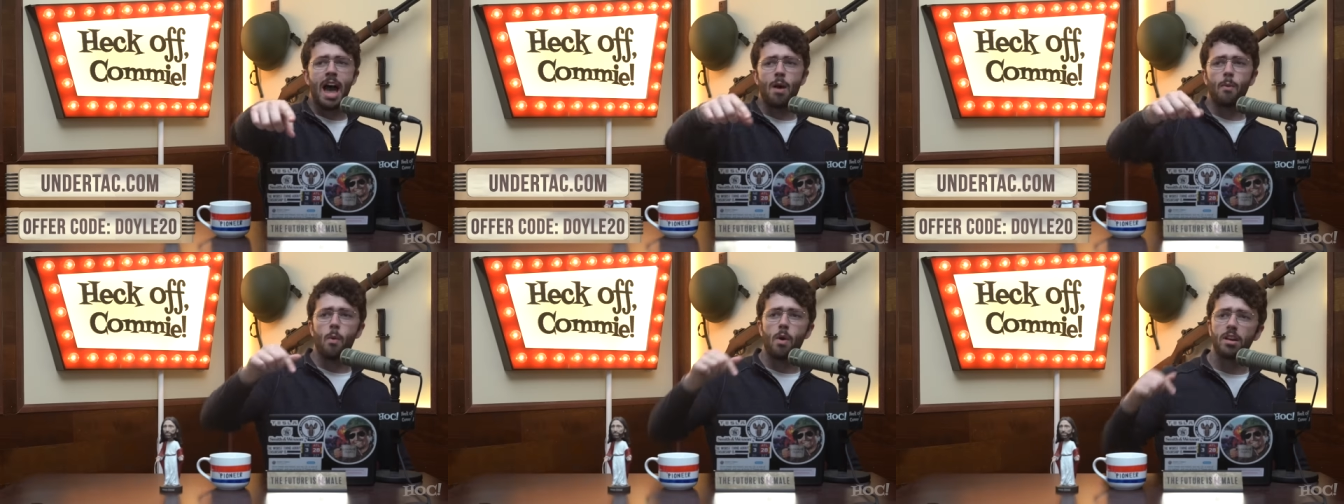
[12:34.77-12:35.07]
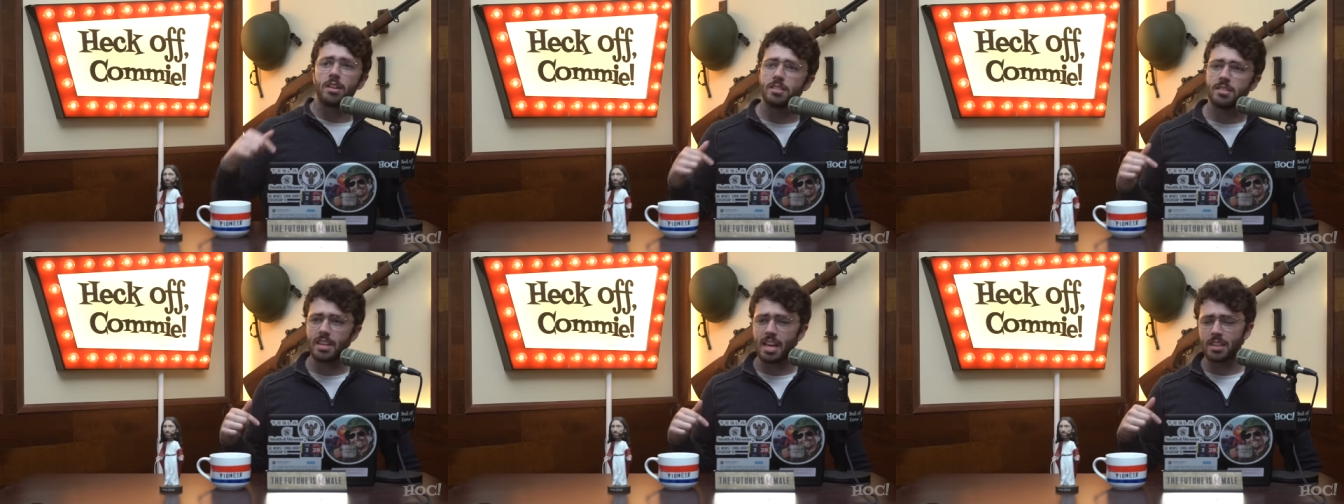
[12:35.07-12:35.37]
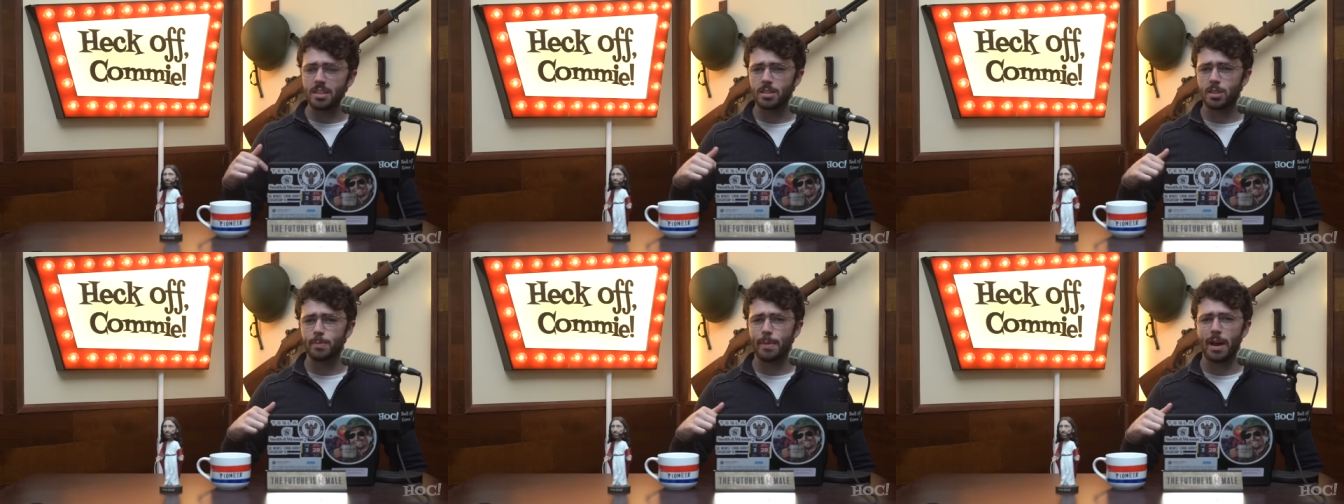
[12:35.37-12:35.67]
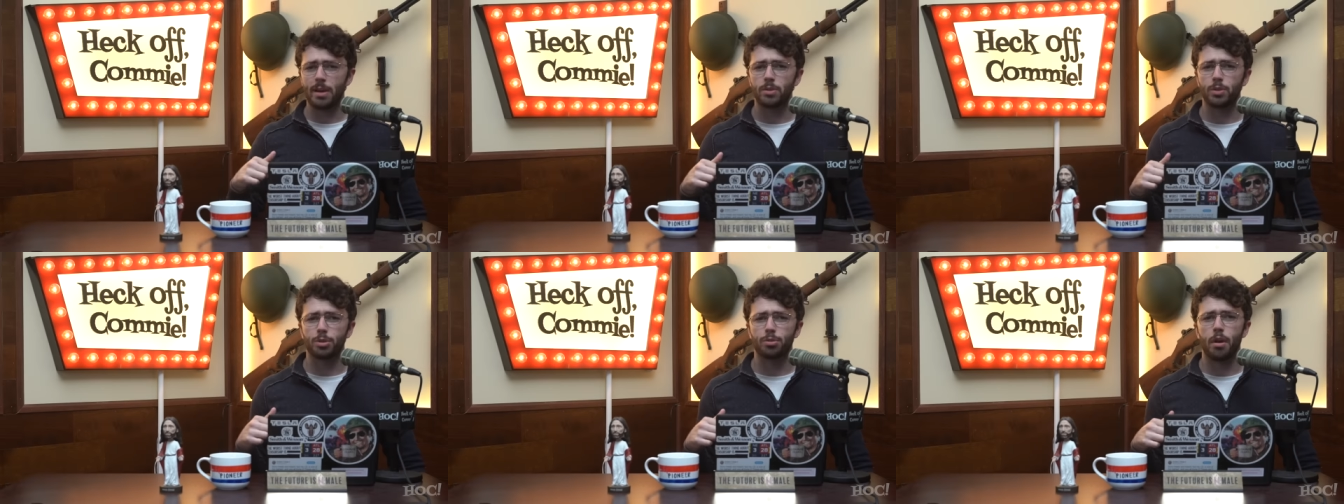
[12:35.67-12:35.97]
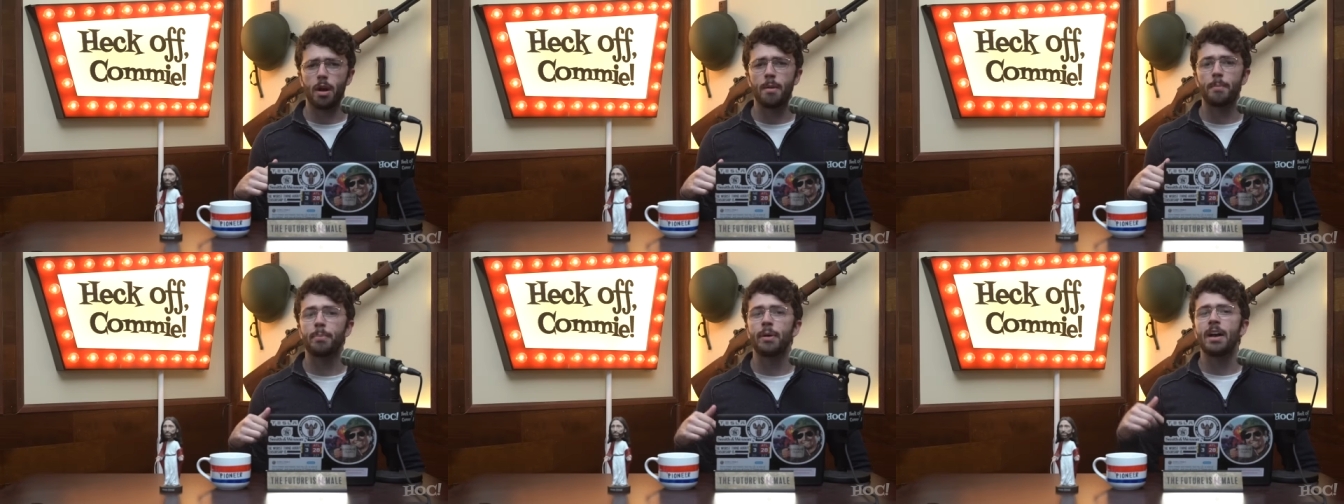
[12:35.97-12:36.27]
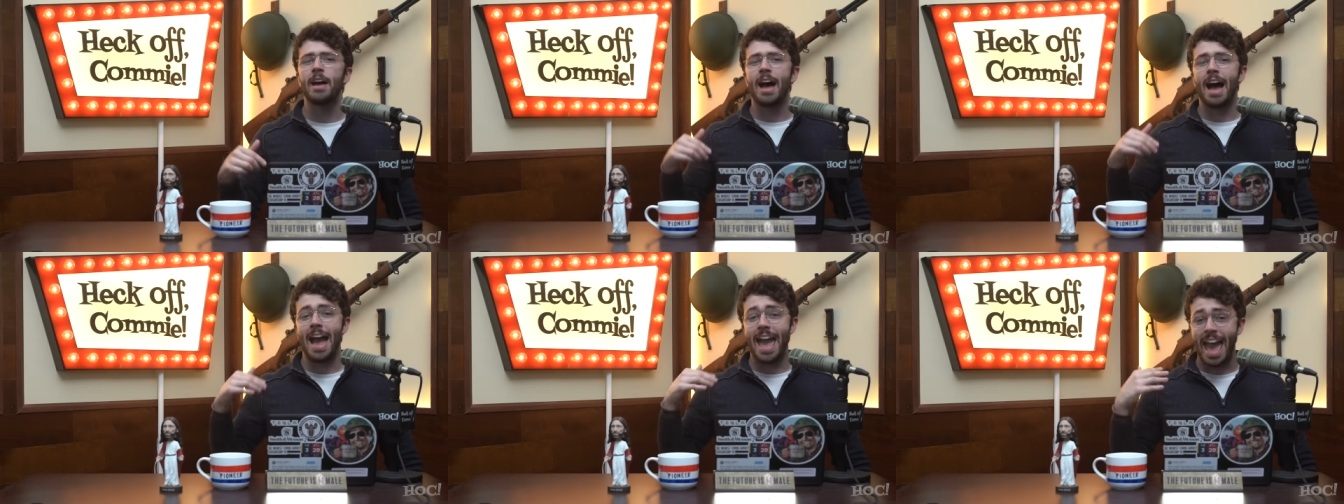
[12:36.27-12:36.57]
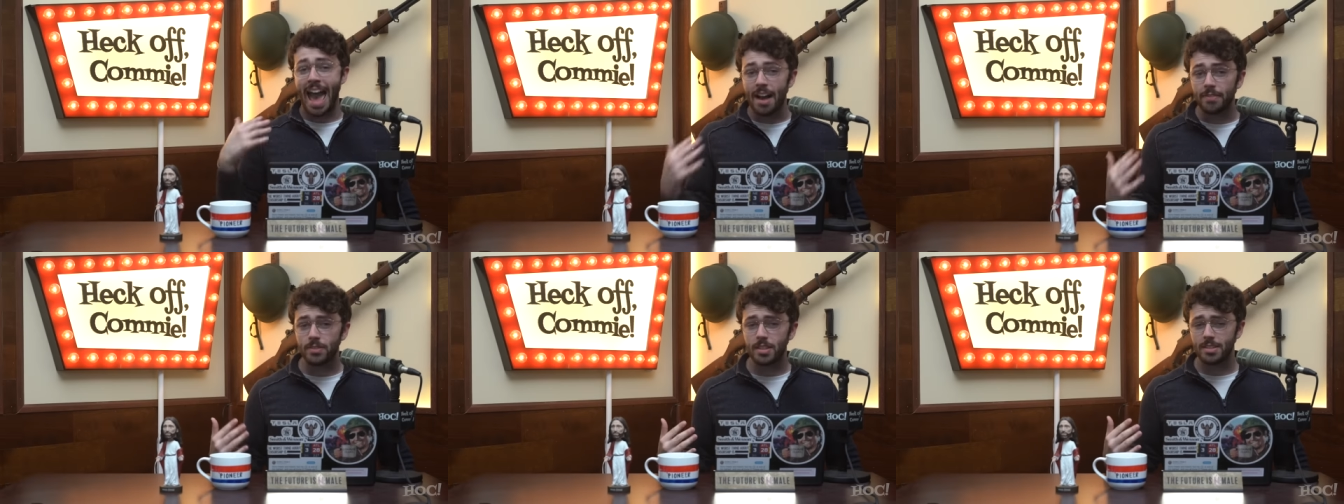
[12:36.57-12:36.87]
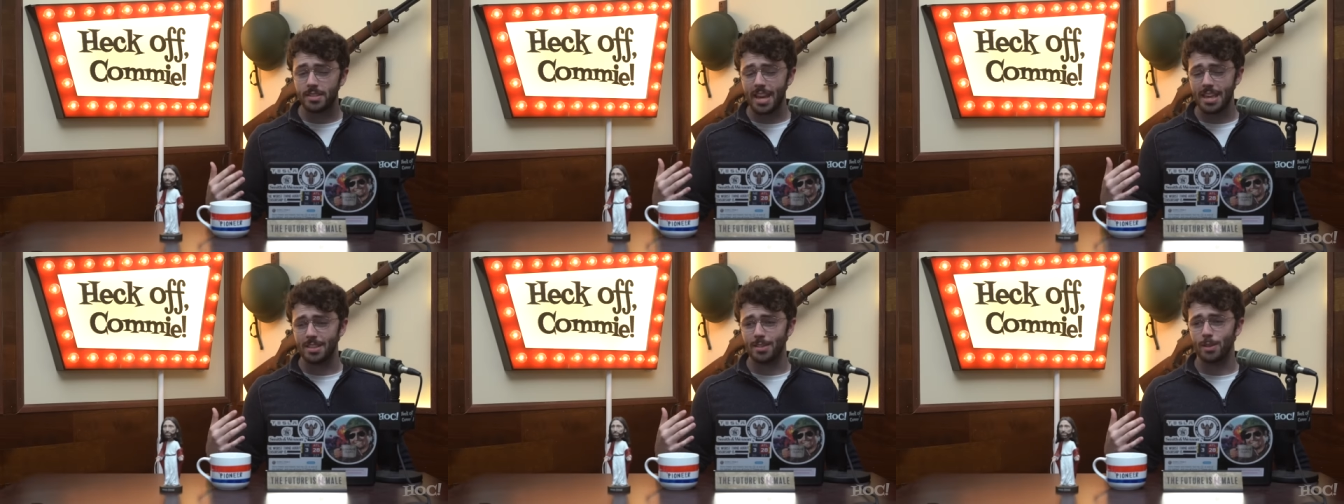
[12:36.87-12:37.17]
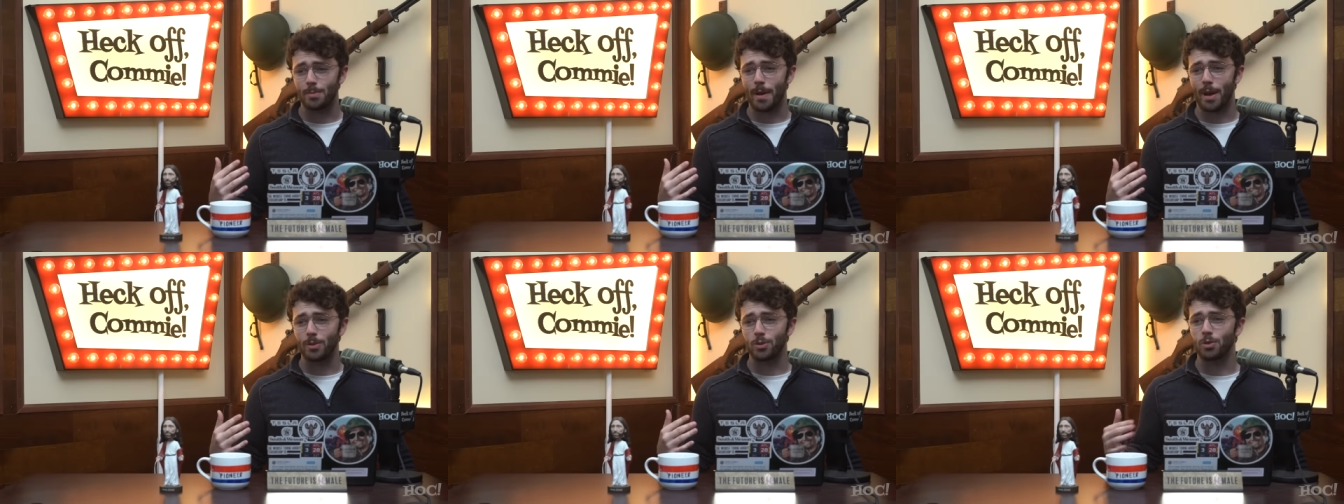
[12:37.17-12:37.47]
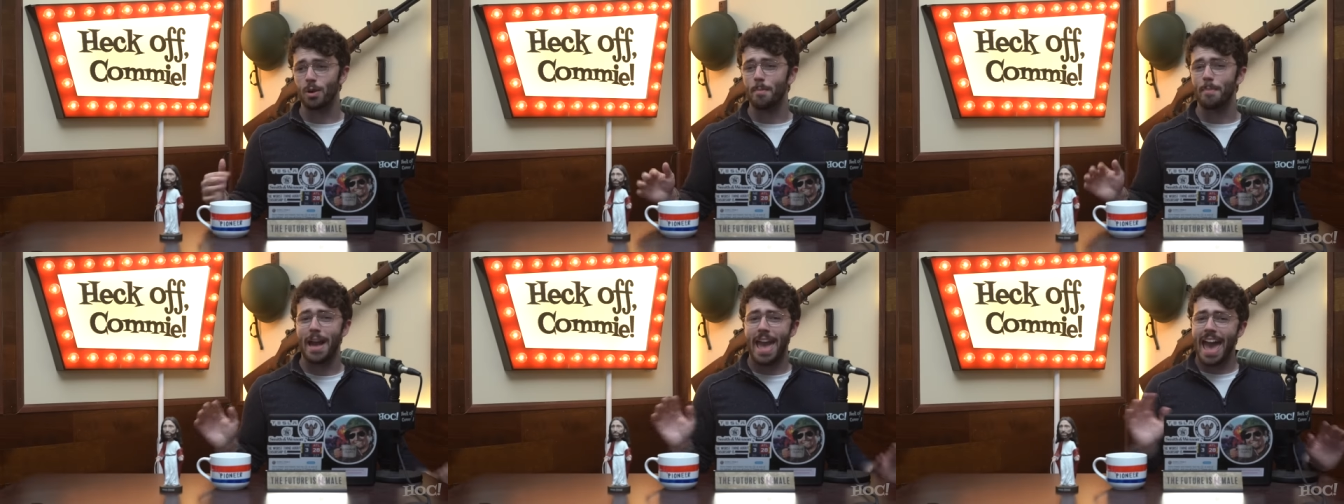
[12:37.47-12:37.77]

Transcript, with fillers: I want to say this about Trump. I have to say this about Trump.